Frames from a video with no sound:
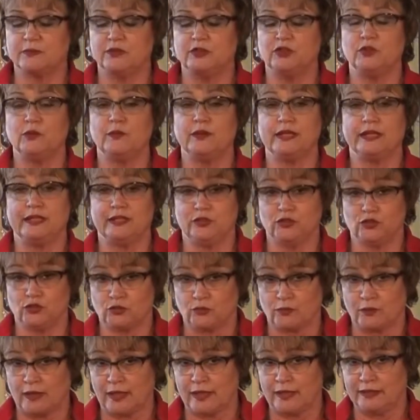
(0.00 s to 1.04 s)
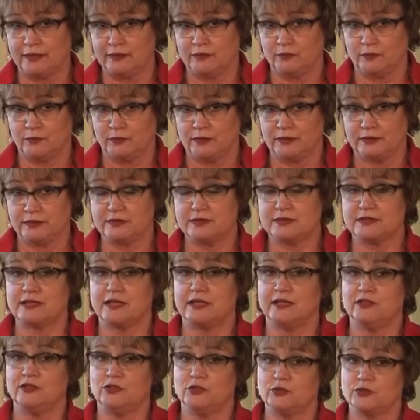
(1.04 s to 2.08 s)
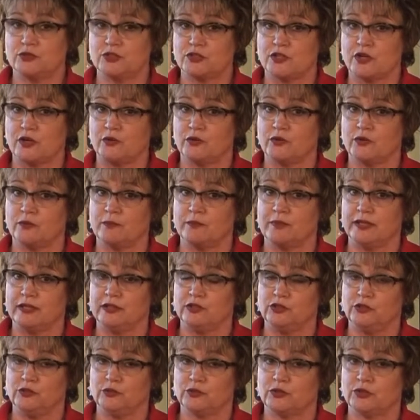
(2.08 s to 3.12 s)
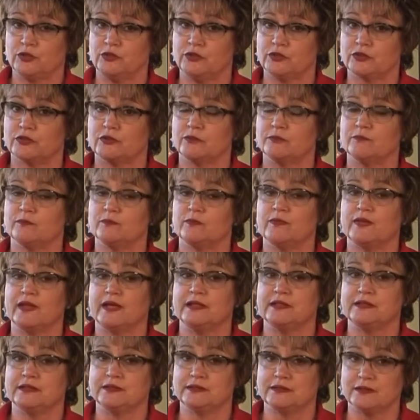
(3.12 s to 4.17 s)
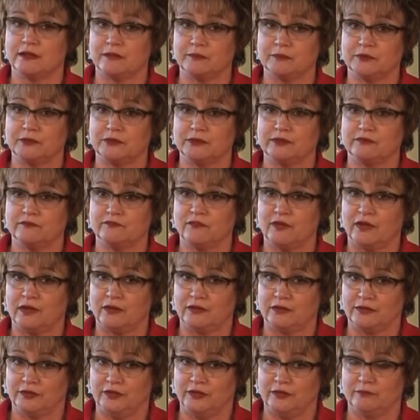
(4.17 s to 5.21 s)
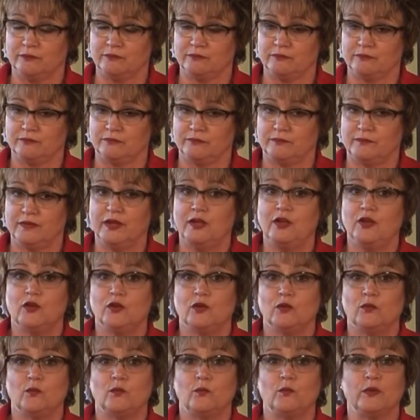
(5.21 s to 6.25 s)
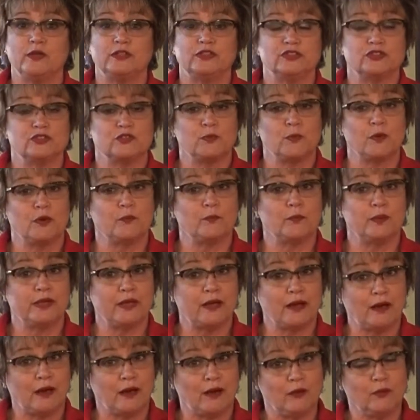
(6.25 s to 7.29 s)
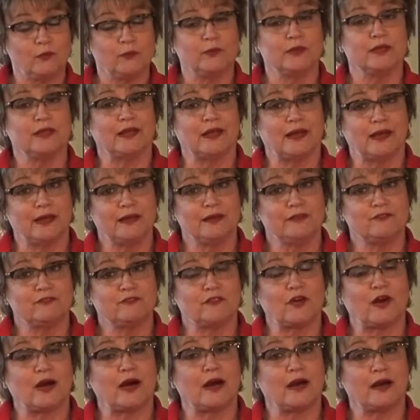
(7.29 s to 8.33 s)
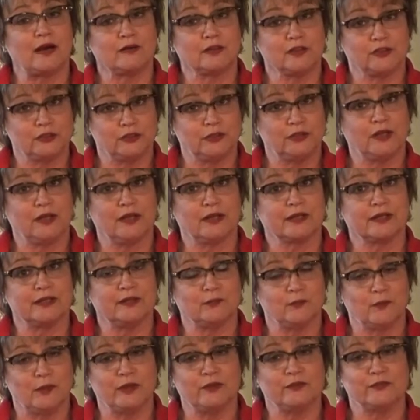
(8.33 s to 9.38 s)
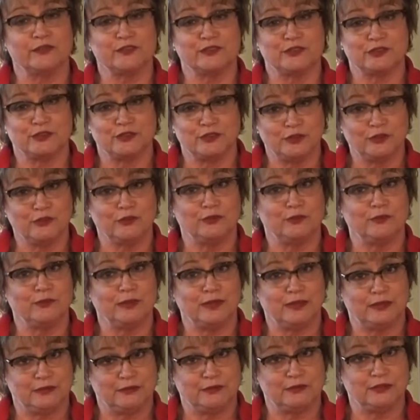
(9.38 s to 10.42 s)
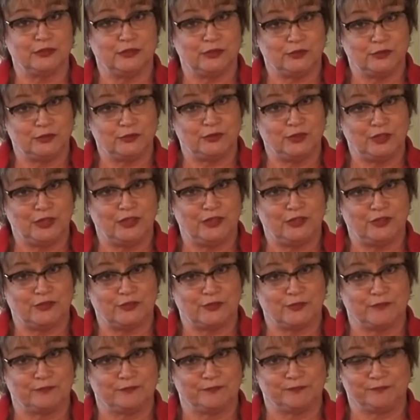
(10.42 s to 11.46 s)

when you eat dried ones and you soak them and you cook them, they double in volume, which is what we all would like for our good luck and wealth to do in the new year.